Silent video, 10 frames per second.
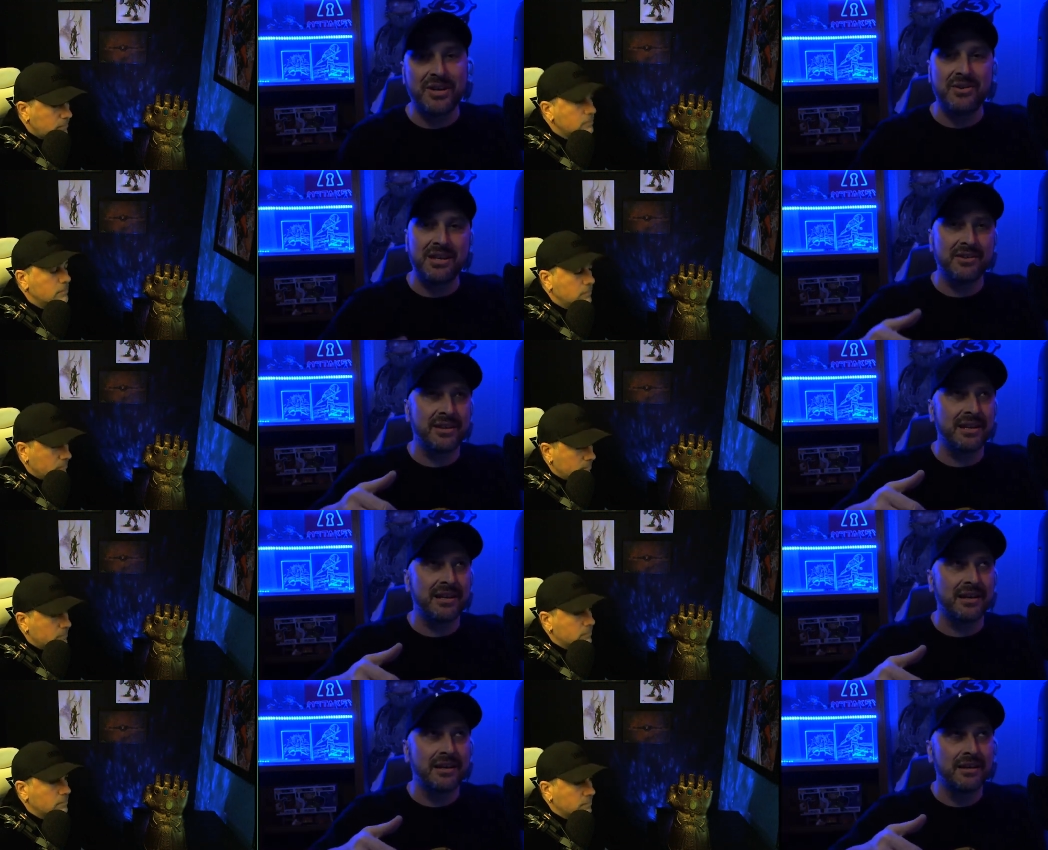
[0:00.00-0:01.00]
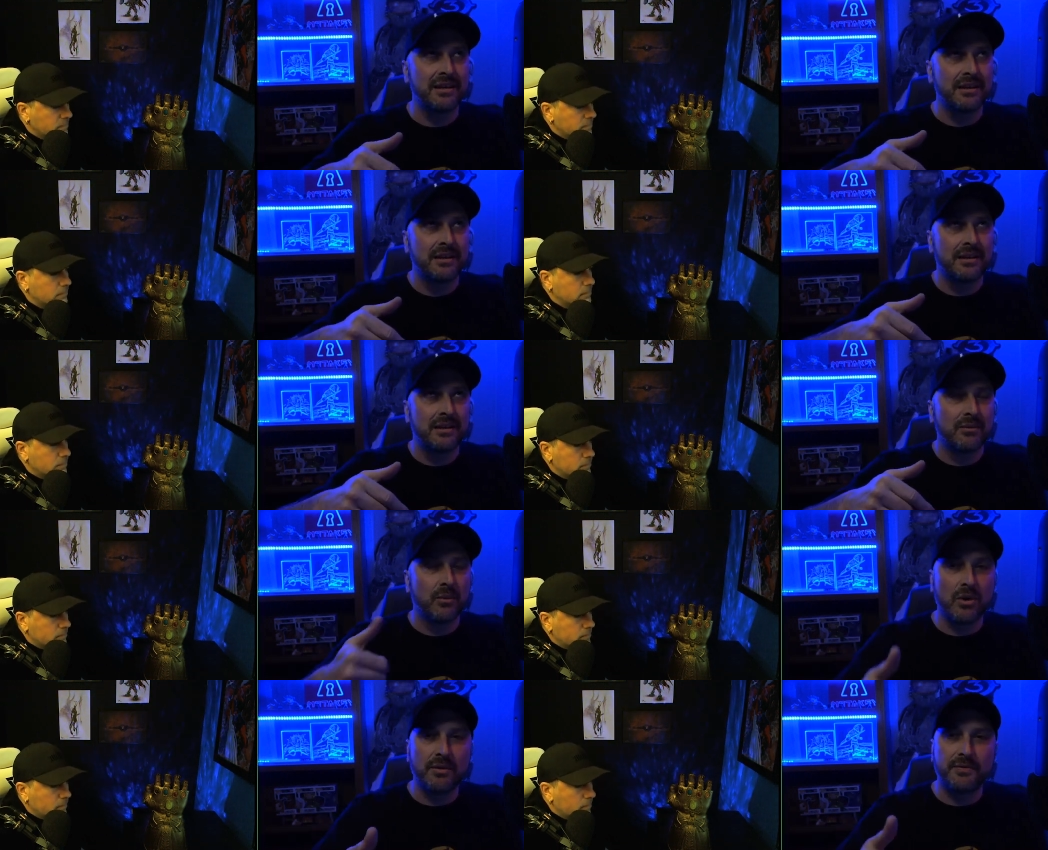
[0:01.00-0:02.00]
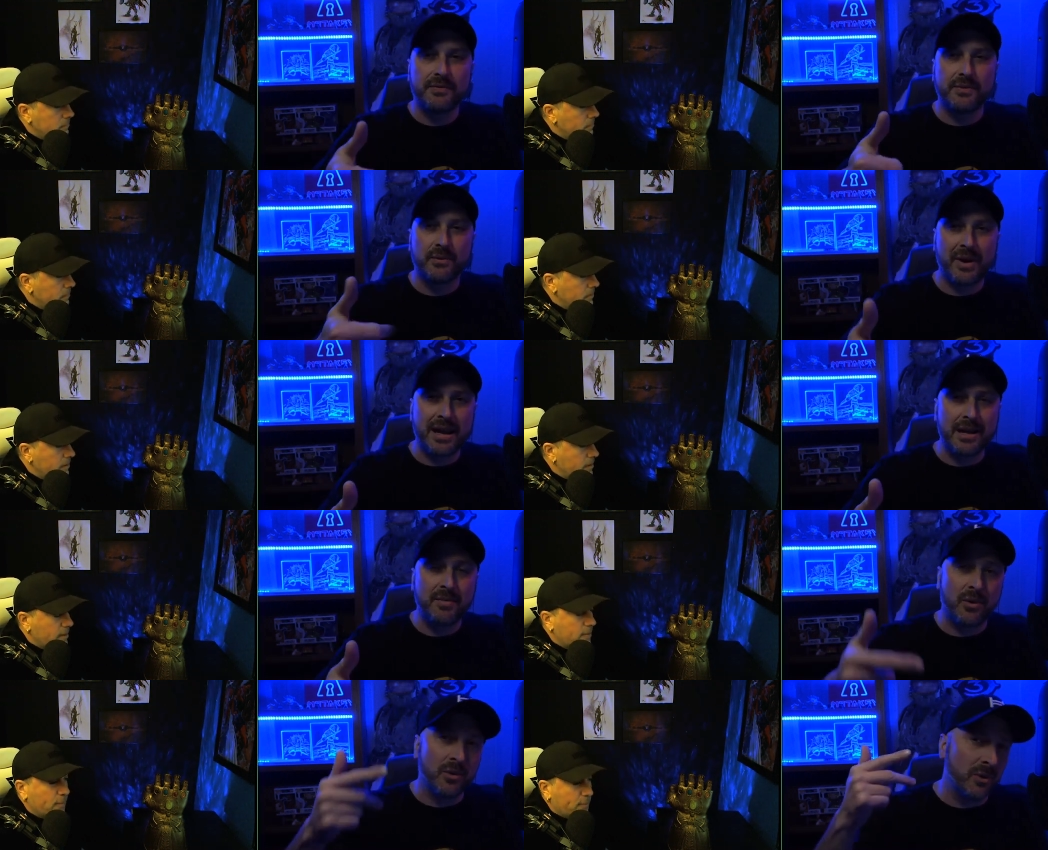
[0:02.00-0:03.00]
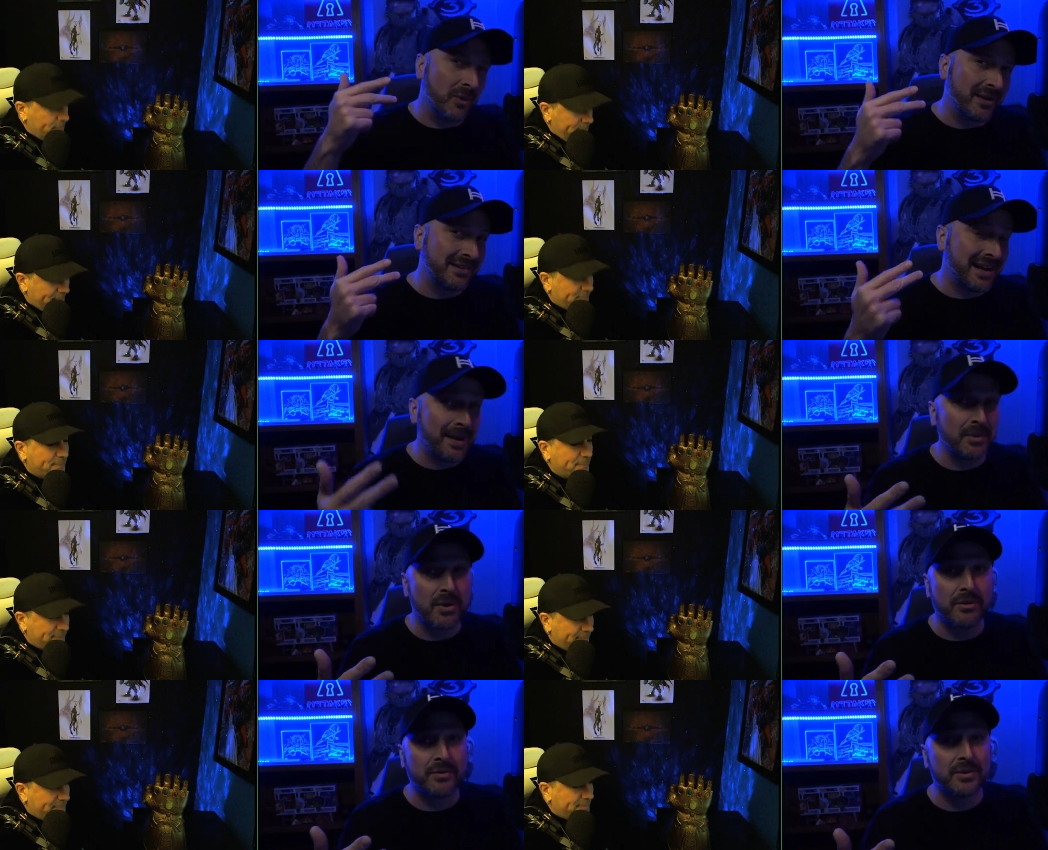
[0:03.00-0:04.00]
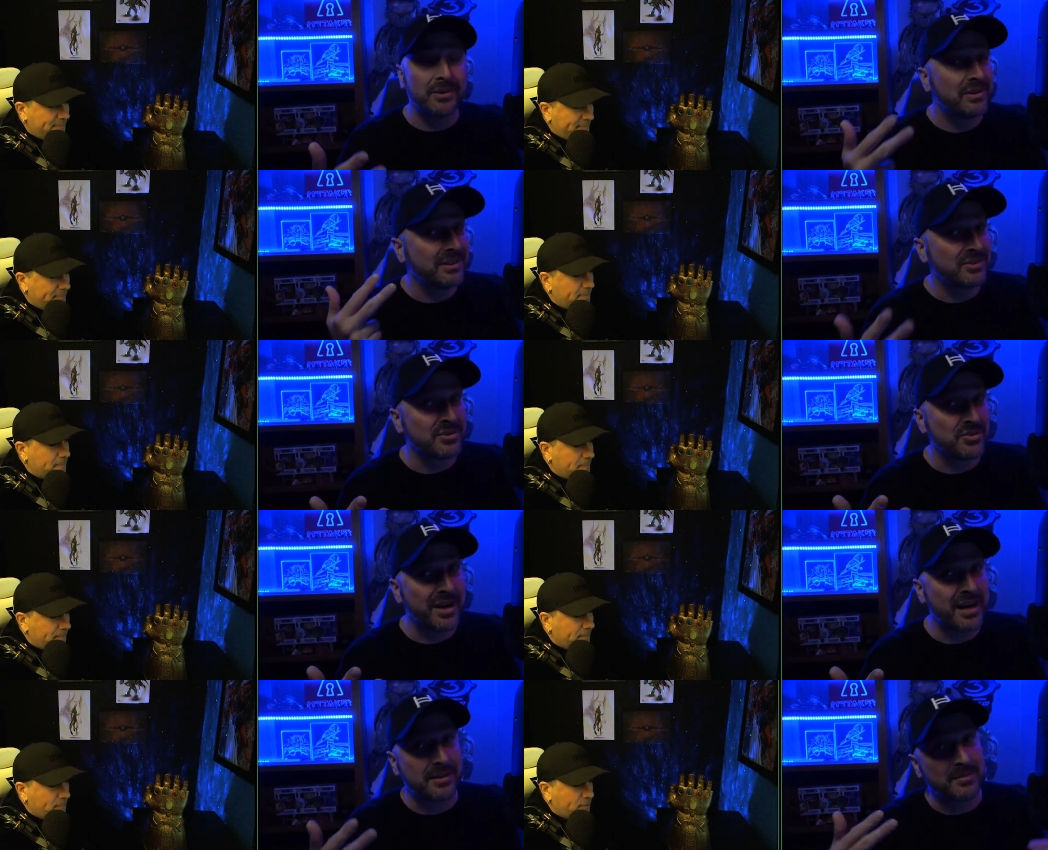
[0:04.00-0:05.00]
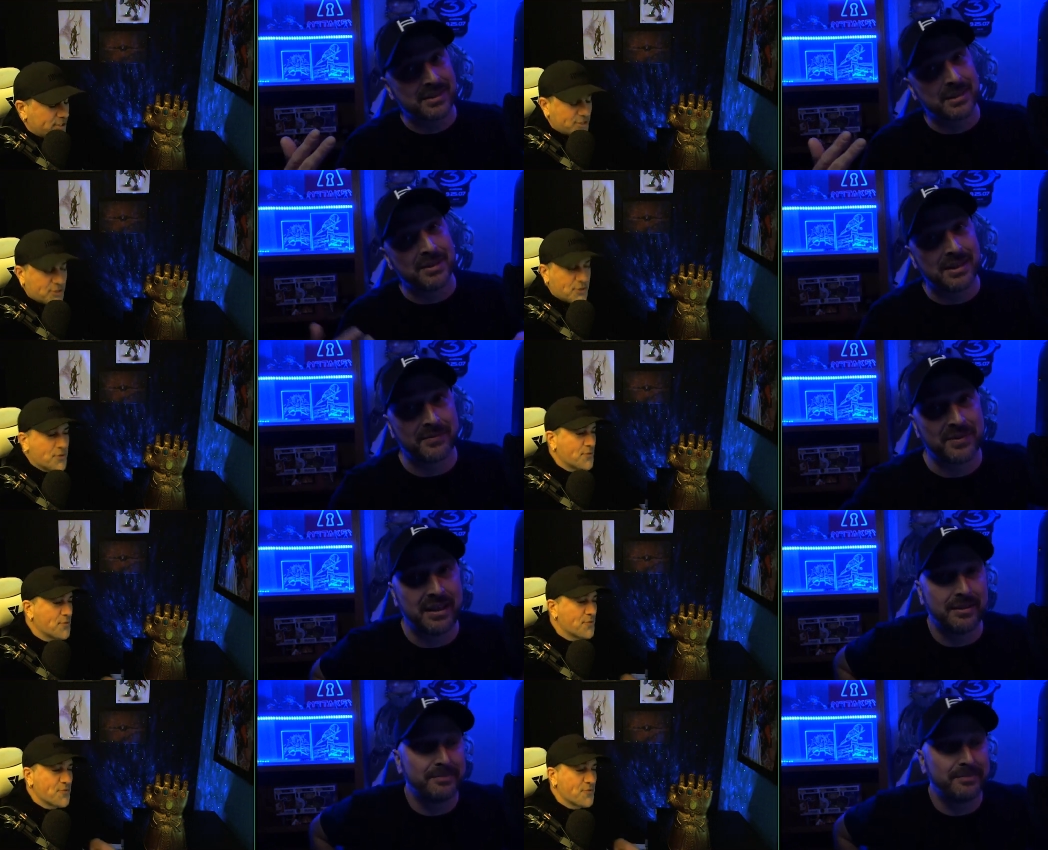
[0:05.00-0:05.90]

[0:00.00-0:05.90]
Speaker 1: And you can either get a wolf, ram, or what I'm going for is the dragon, which is going to be tough to get.